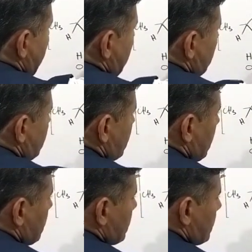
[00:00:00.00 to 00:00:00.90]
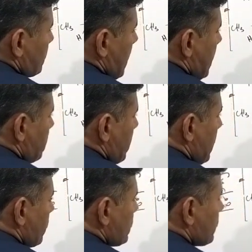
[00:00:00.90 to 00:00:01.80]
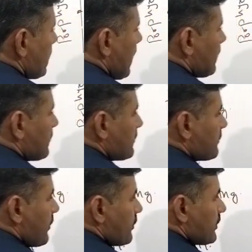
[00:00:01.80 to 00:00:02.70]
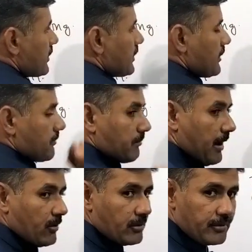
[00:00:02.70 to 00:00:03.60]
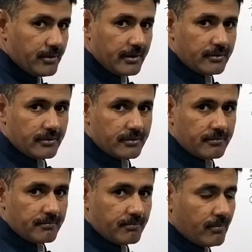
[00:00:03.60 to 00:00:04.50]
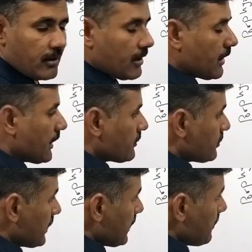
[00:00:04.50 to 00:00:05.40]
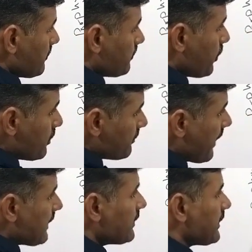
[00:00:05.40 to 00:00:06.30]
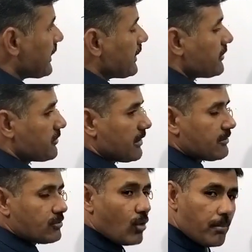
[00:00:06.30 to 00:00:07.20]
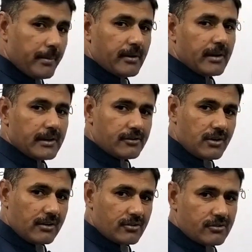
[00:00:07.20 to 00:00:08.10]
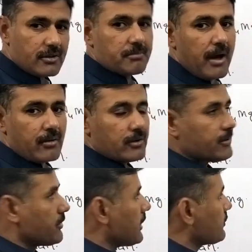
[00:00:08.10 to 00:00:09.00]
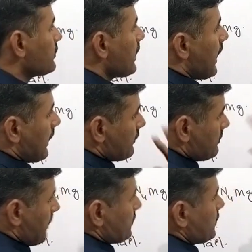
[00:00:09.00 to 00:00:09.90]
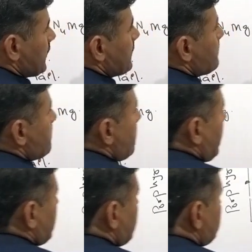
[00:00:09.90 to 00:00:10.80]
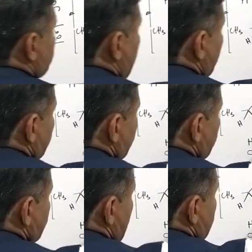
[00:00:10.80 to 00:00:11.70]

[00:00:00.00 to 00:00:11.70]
pyrrole unit, this is third pyrrole unit, and this is 4th pyrrole units. So the pyrrole ring contains open ring structures and pyrrole units, and especially these pyrrole units